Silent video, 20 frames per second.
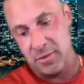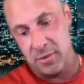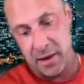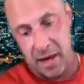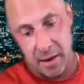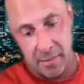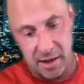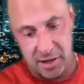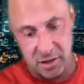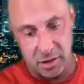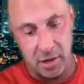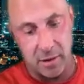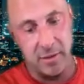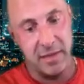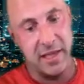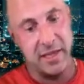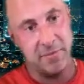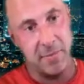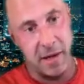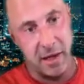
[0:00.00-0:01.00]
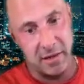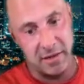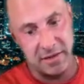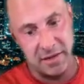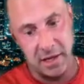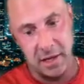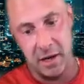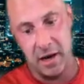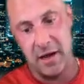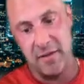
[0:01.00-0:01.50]
So we got to make sure everything's
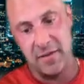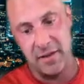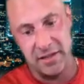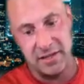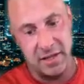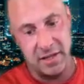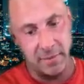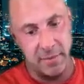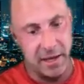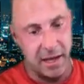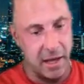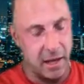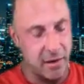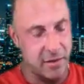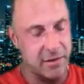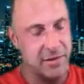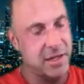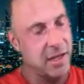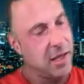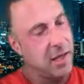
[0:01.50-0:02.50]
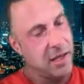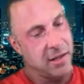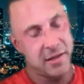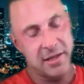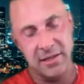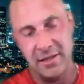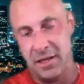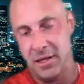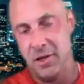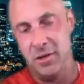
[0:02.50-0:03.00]
balanced there. If it's something else,
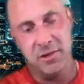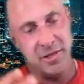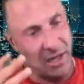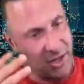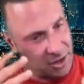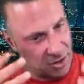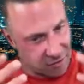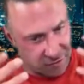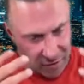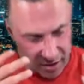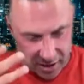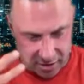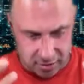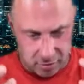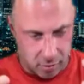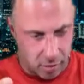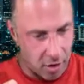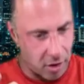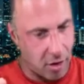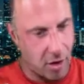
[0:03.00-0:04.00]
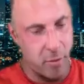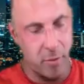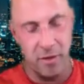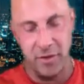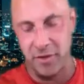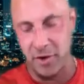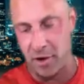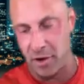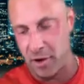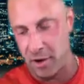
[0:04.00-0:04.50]
listen, you touch your face wrong
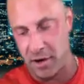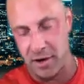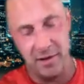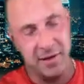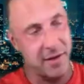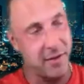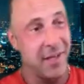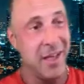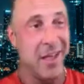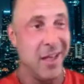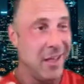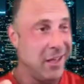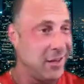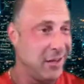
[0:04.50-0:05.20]
with dirt and stuff.